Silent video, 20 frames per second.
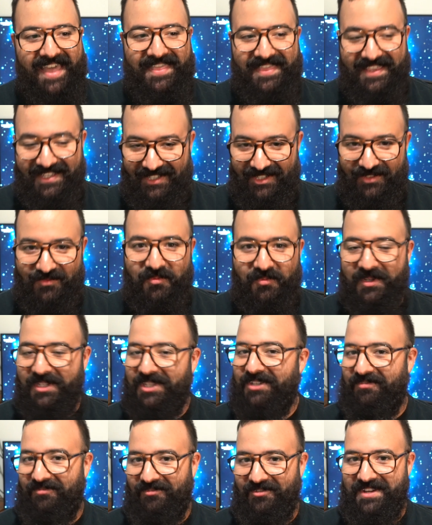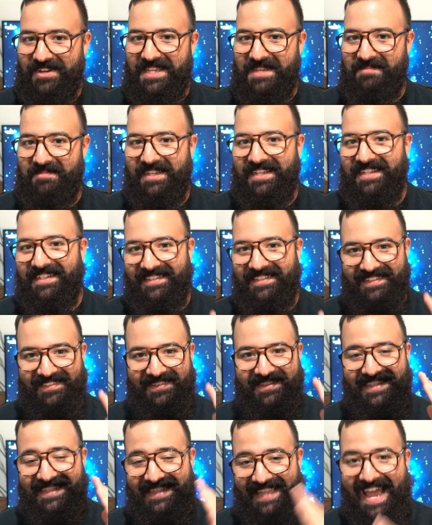This is really freaky
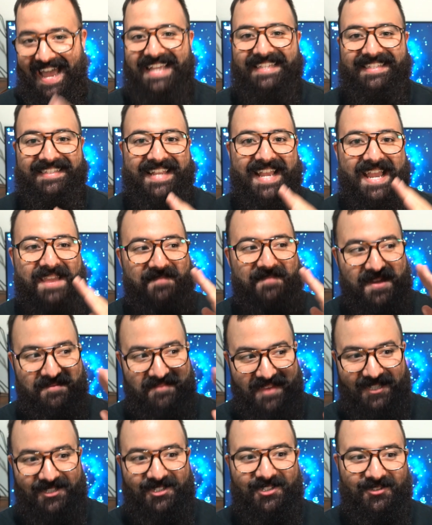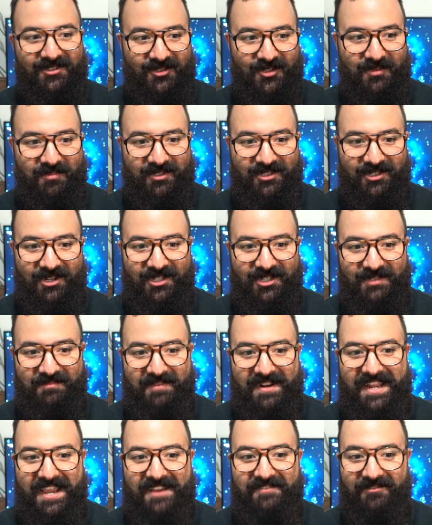because the last time I mentioned
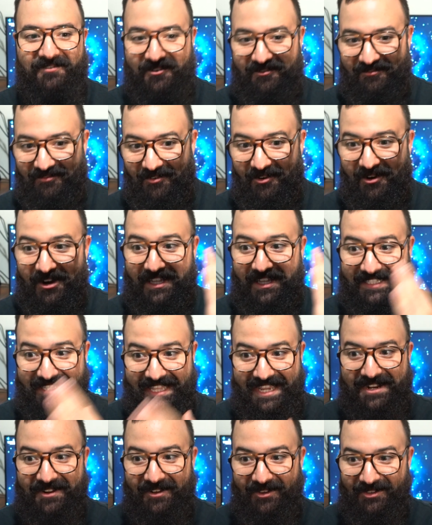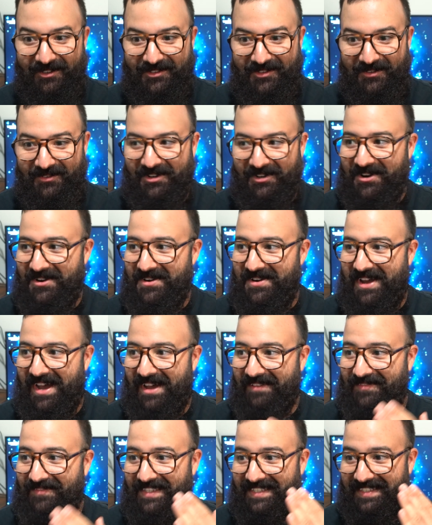supercharging my 944, a light also turned
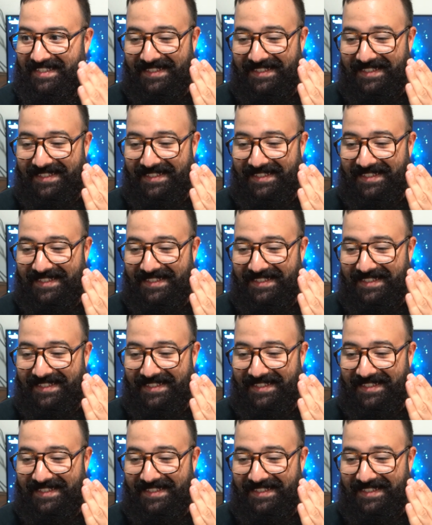off.